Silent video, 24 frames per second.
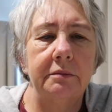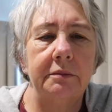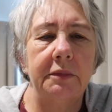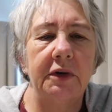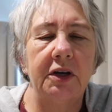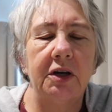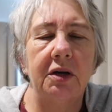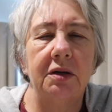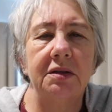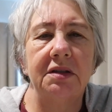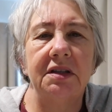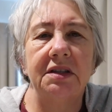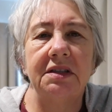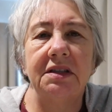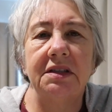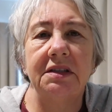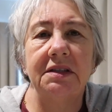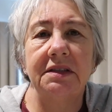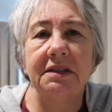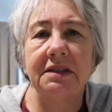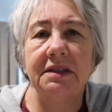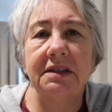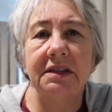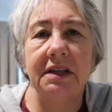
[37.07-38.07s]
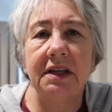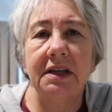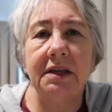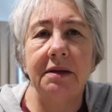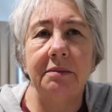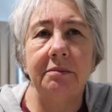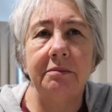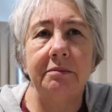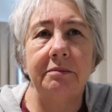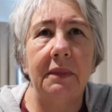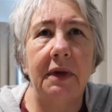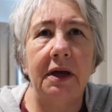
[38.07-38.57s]
Because I didn't
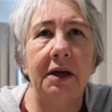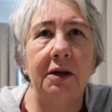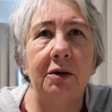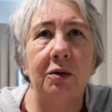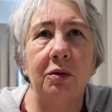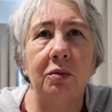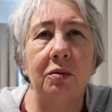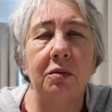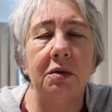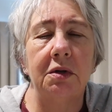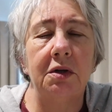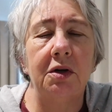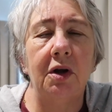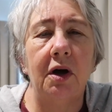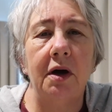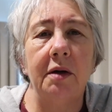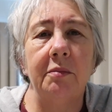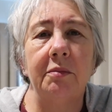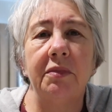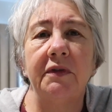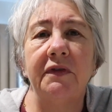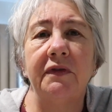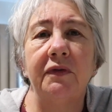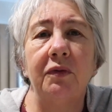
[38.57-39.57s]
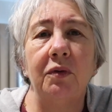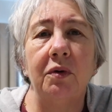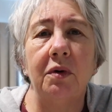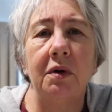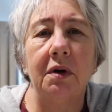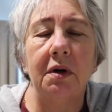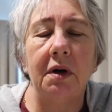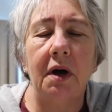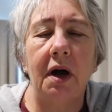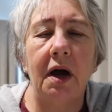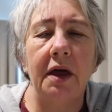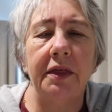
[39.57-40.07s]
sleep at all the night
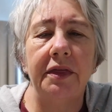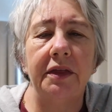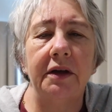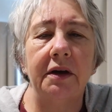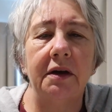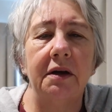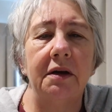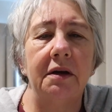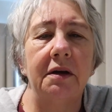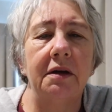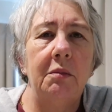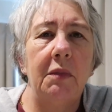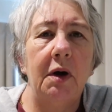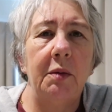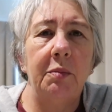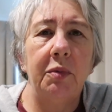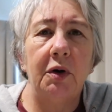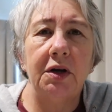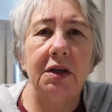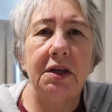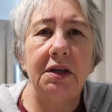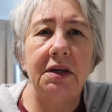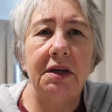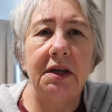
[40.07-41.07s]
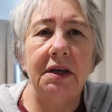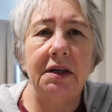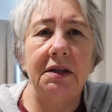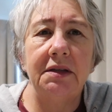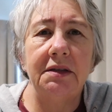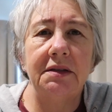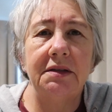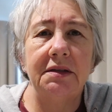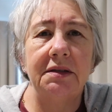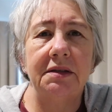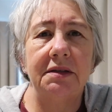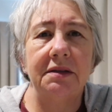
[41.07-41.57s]
before, I think my body
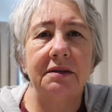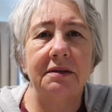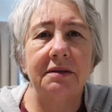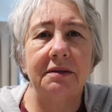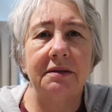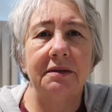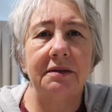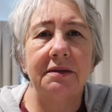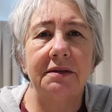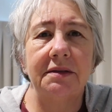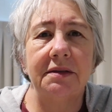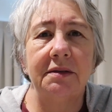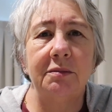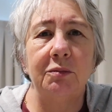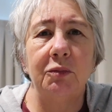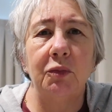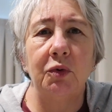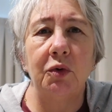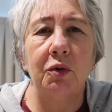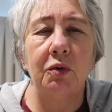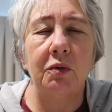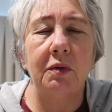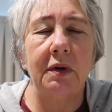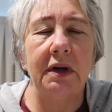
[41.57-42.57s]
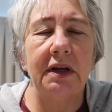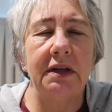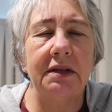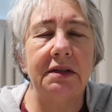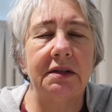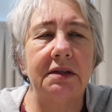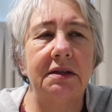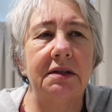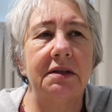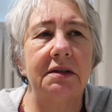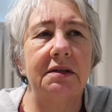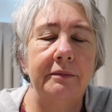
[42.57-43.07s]
needs some more
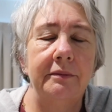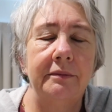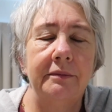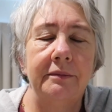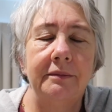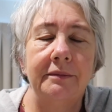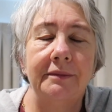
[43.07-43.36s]
rest.